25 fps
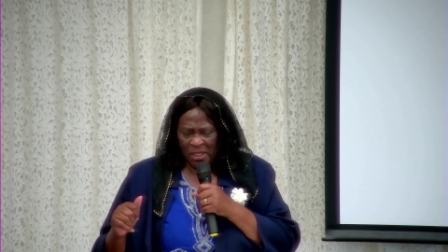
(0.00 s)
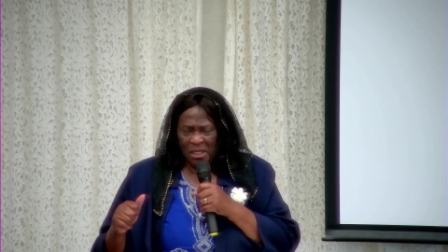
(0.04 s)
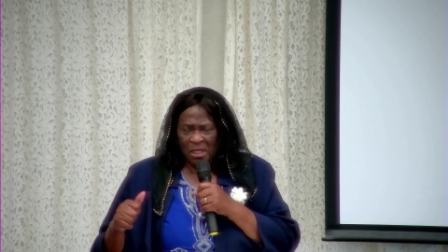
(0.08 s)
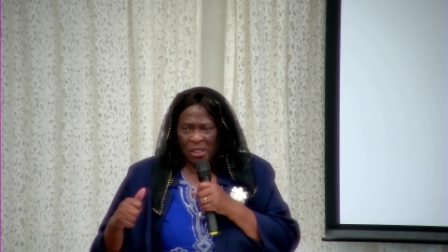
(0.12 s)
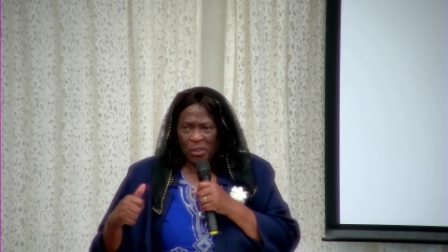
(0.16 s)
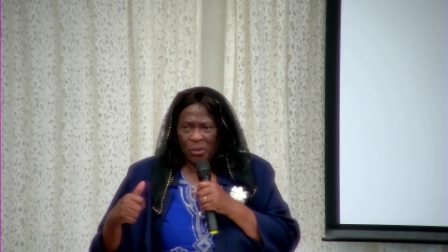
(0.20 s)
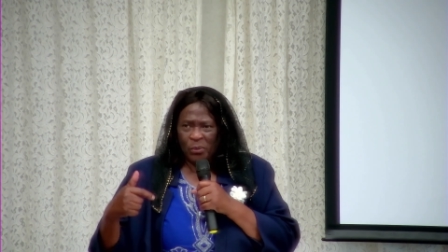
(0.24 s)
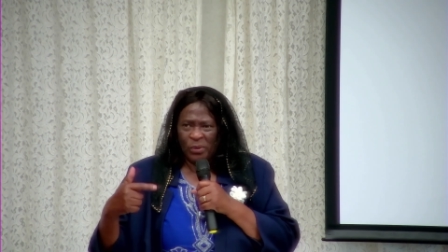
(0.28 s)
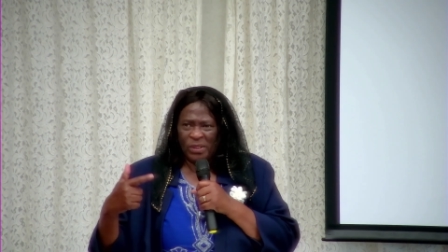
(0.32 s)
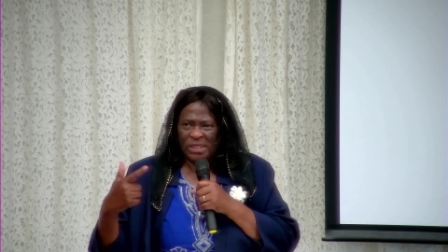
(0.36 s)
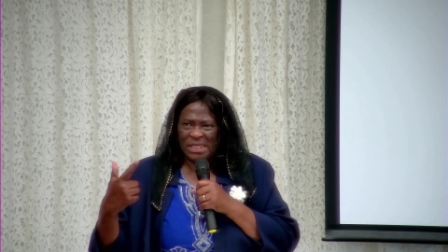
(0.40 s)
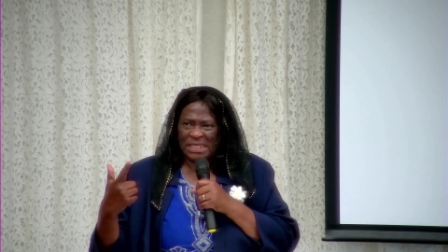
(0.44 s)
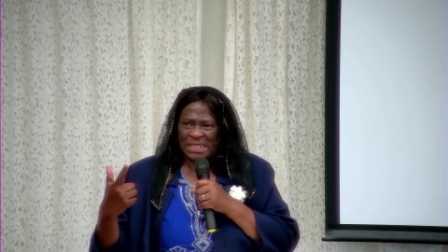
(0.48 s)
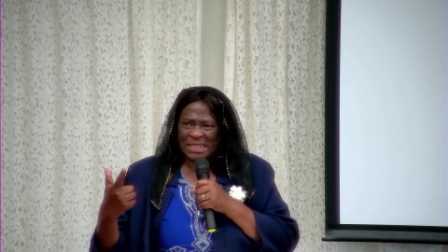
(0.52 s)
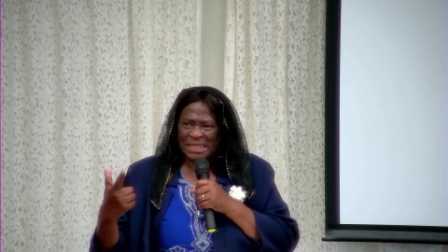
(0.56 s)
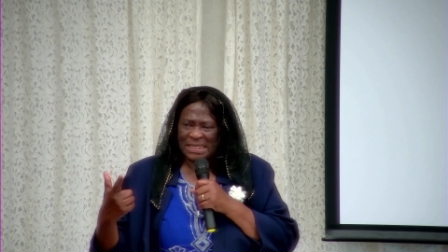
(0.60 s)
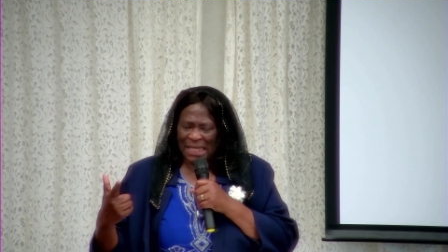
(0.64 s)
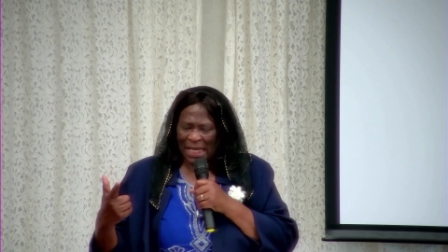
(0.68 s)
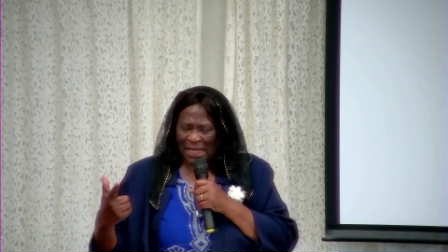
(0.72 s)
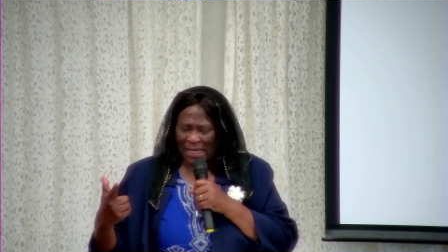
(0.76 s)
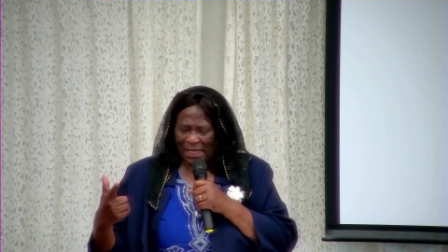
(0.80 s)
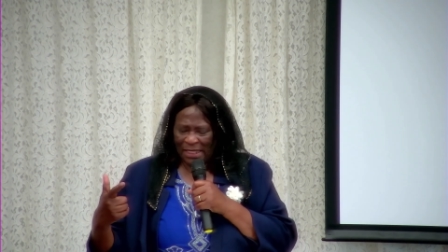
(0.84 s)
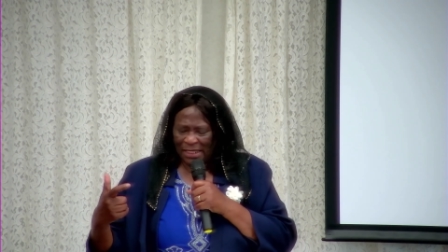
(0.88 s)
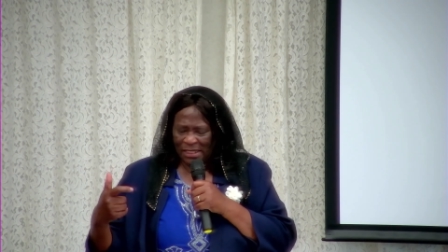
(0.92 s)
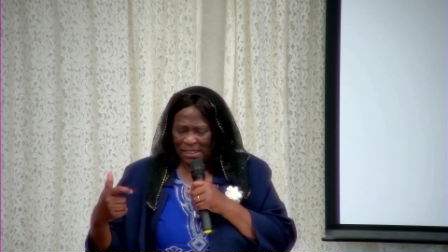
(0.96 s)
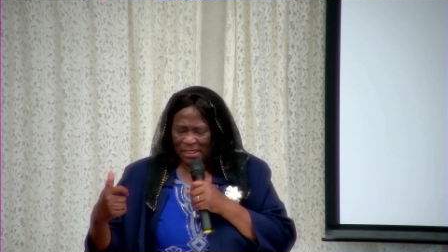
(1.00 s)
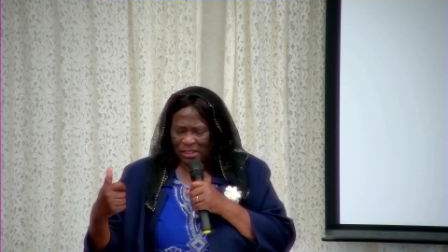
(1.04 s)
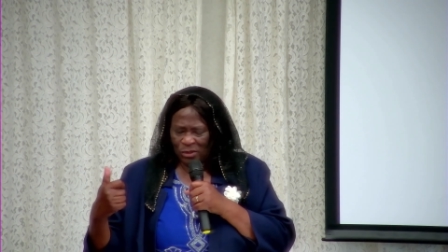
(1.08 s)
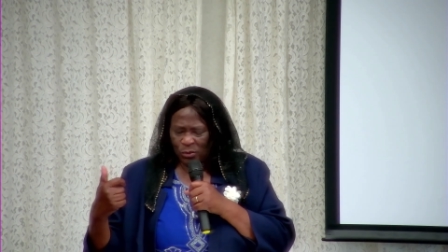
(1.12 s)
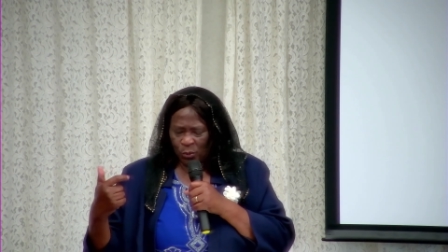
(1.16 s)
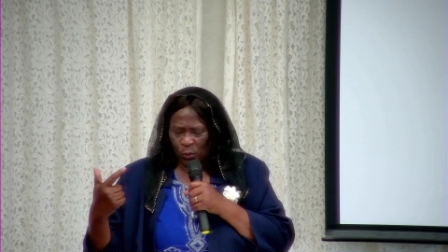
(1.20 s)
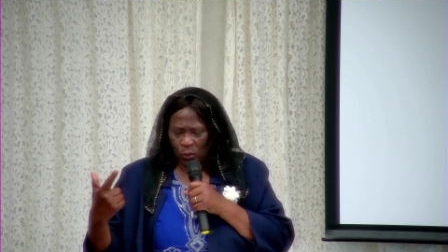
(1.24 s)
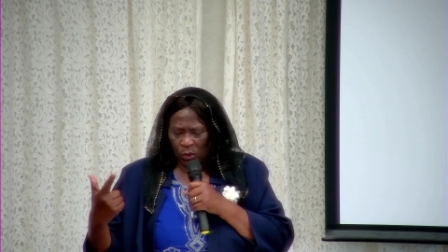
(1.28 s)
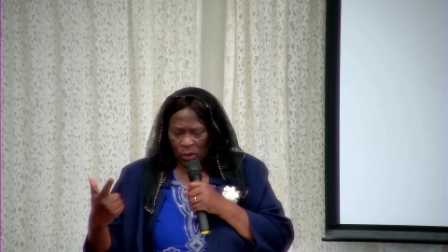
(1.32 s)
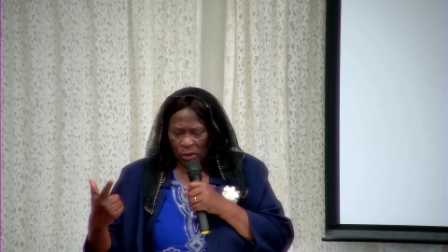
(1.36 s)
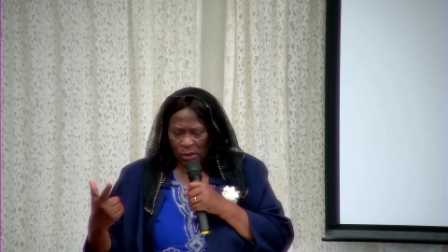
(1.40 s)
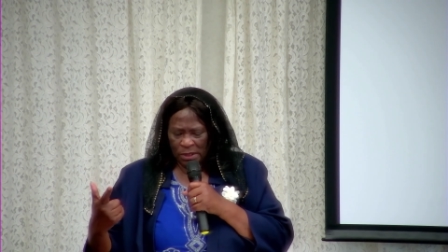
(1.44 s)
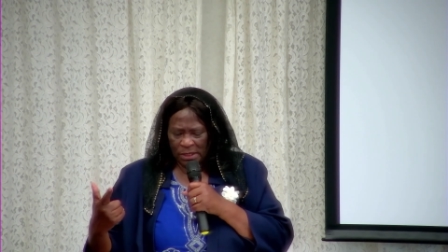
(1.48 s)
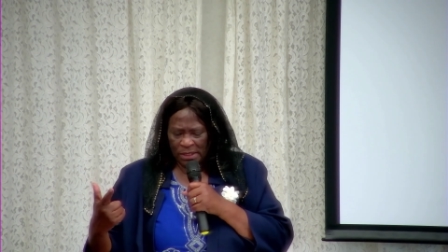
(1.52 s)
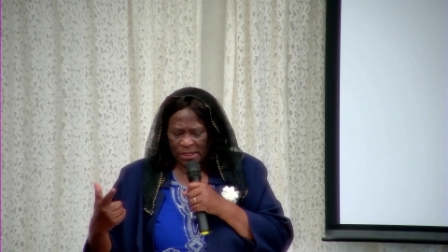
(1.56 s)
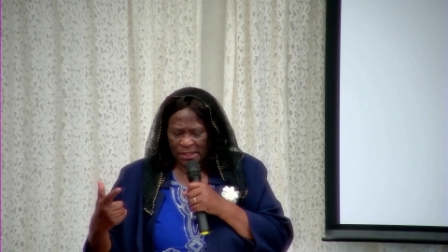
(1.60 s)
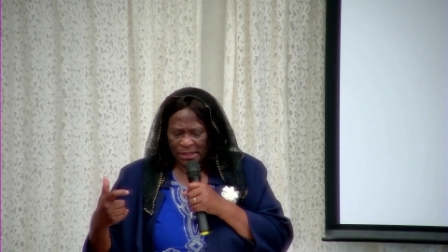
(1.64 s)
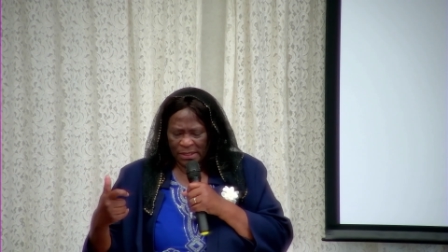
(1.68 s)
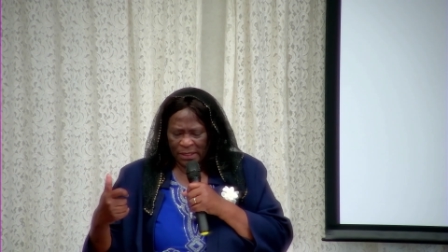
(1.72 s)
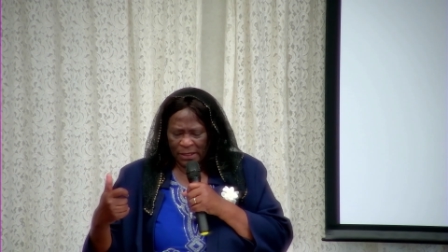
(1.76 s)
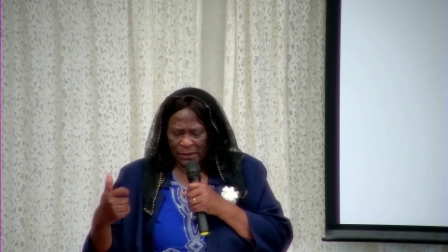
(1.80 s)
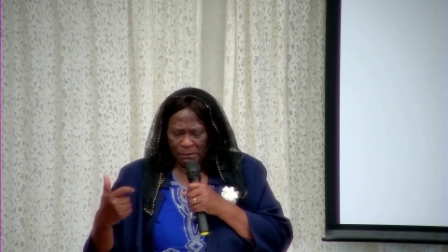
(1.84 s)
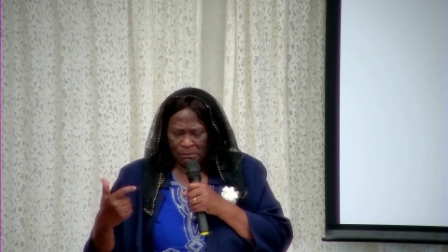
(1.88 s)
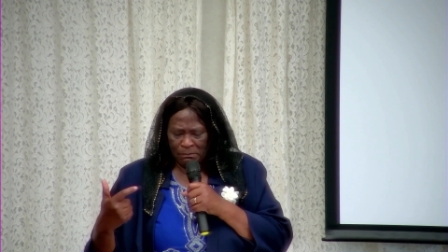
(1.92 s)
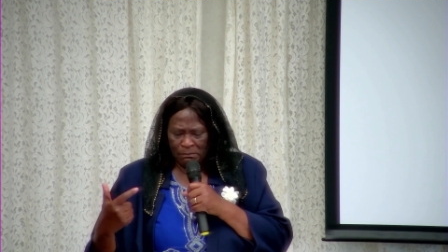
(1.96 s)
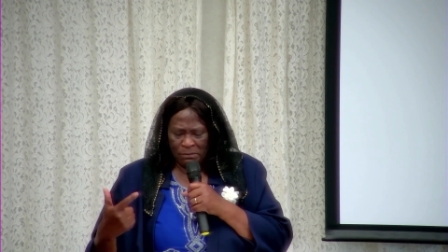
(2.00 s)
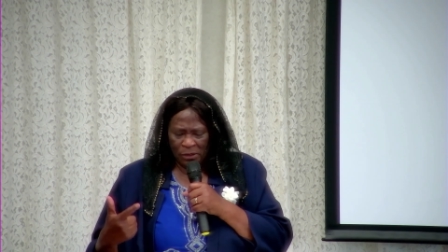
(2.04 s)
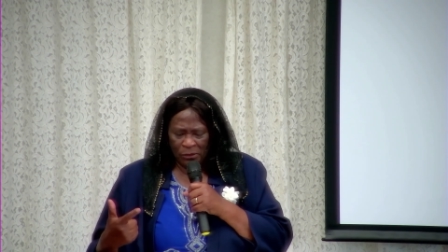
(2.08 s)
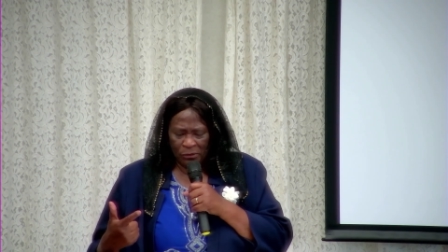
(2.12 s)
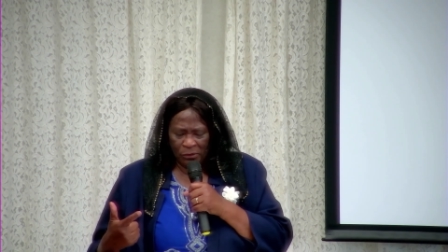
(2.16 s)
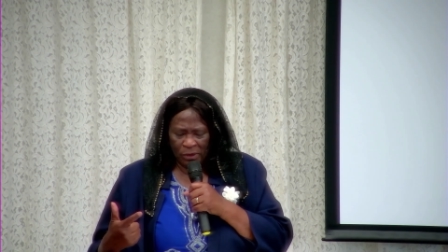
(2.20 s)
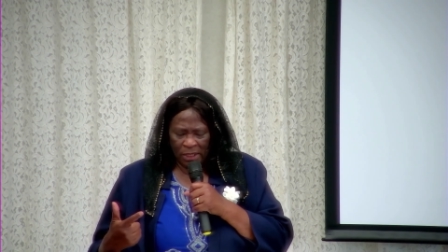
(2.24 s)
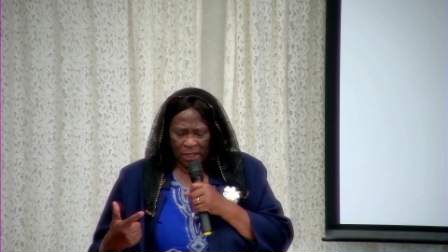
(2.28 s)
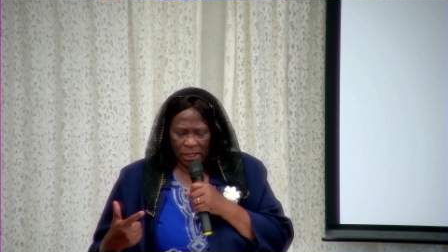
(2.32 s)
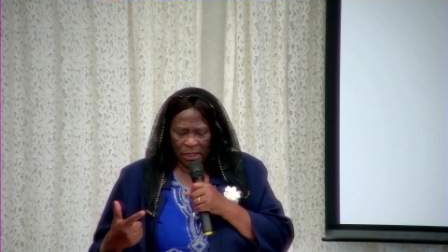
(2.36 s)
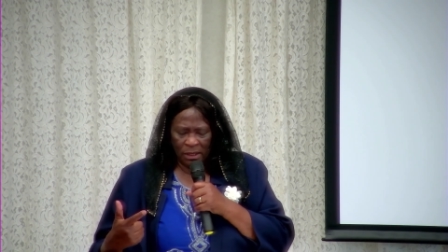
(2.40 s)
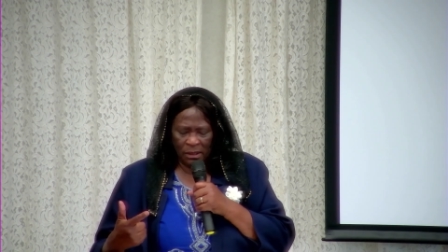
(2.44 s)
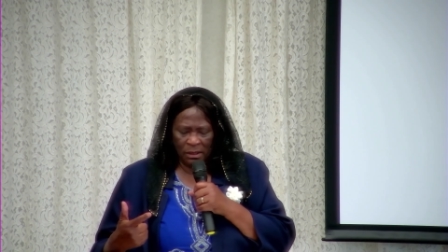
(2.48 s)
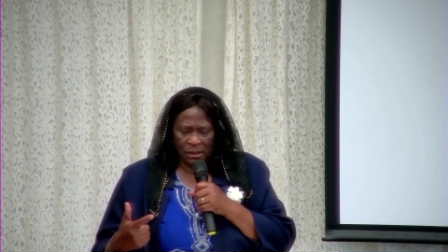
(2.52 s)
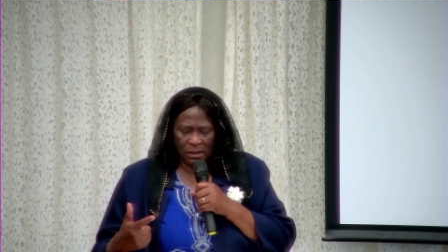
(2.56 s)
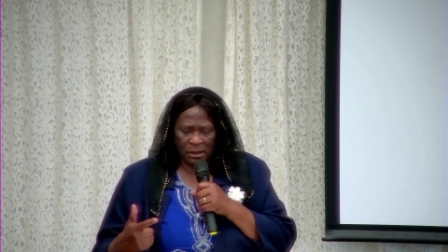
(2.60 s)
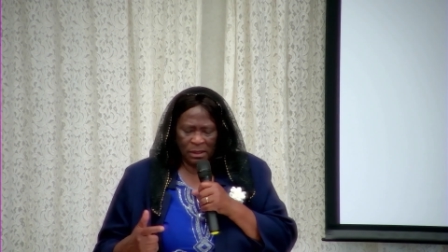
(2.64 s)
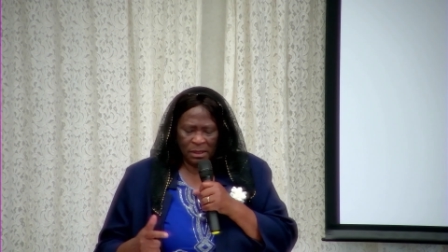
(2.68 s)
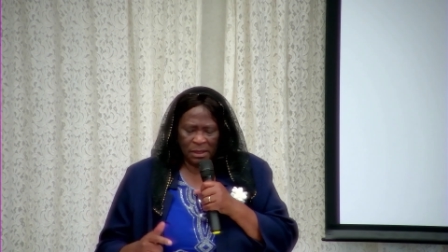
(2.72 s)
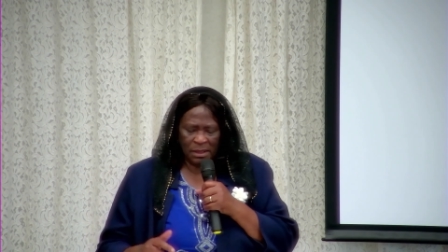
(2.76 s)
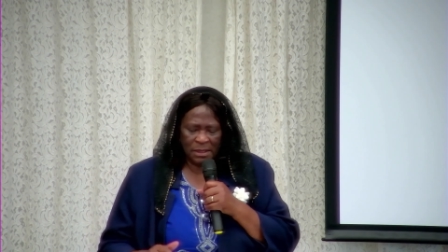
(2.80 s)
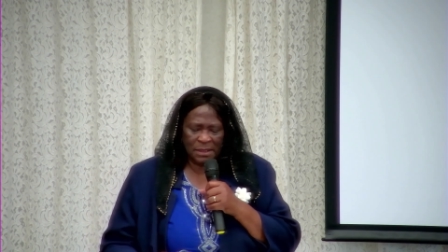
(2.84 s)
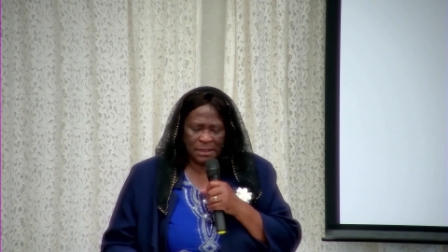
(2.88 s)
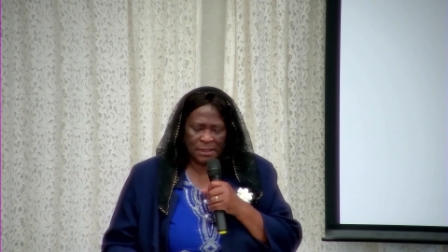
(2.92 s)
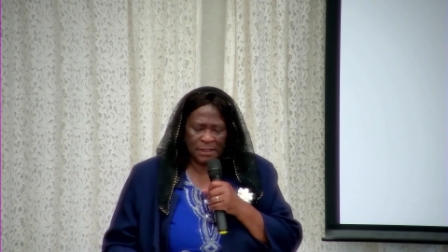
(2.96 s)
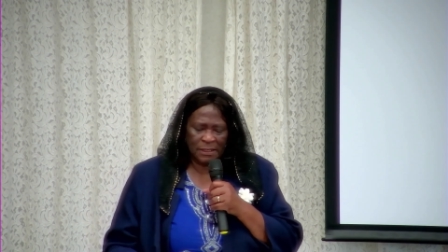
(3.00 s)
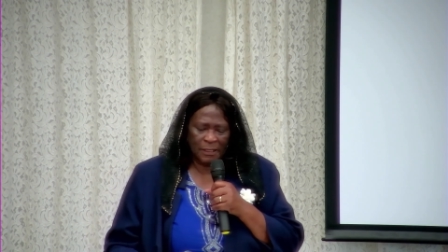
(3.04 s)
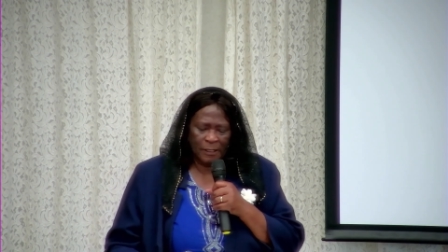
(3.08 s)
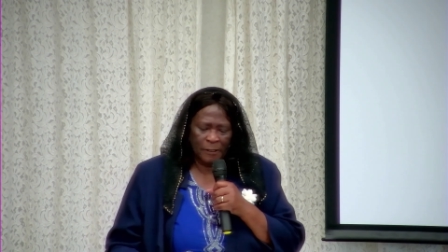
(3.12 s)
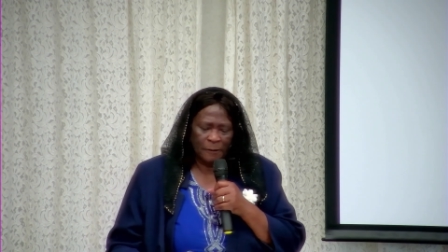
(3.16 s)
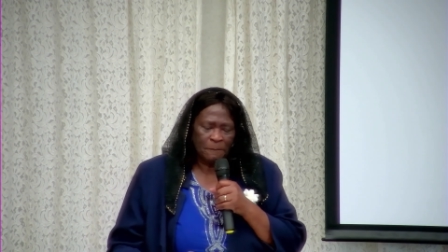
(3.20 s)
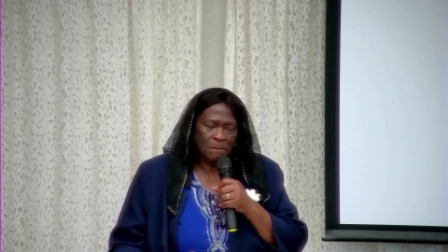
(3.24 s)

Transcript: with signs, wonders, and miracles